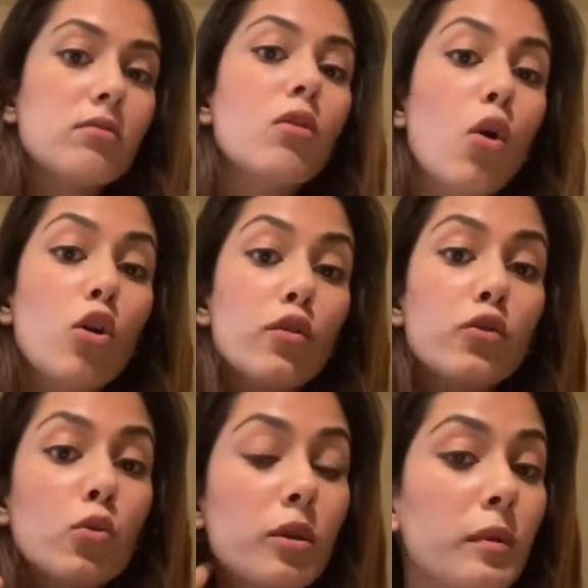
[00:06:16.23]
All of
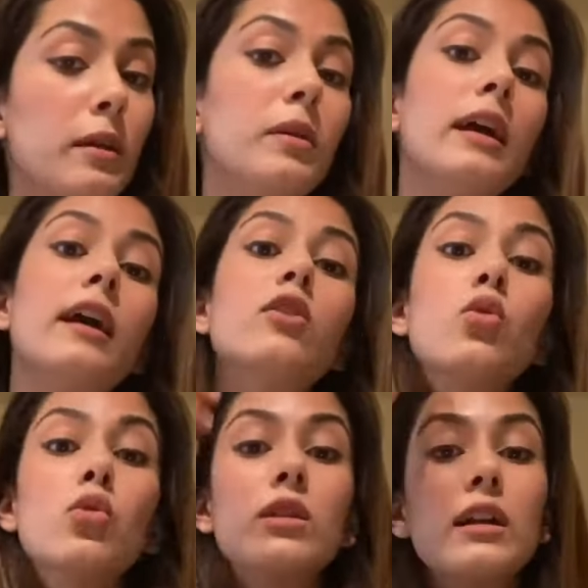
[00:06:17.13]
you with baby hair
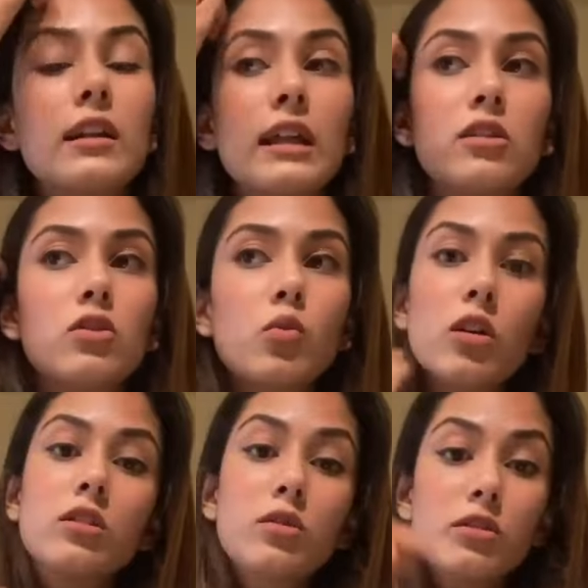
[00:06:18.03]
know that that's the
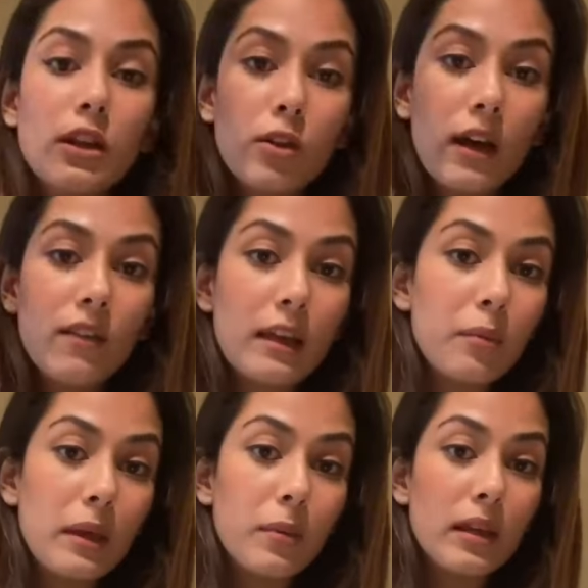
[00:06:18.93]
worst, because then you have like
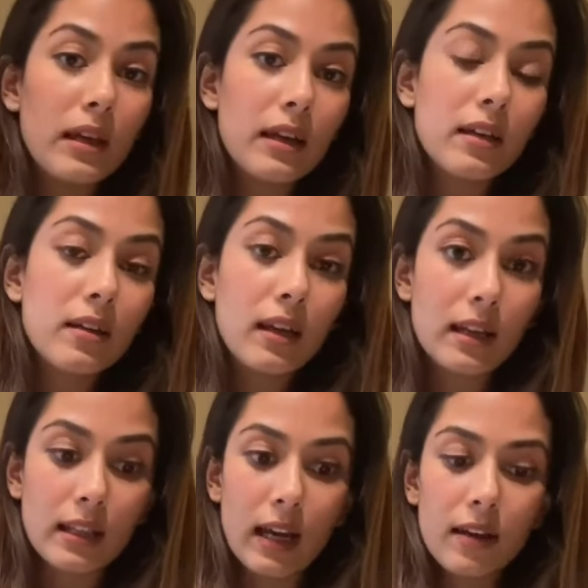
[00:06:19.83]
baby hair
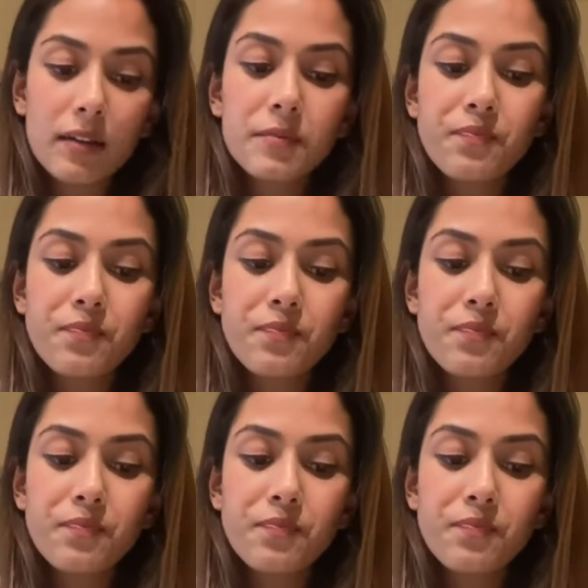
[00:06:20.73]
like that.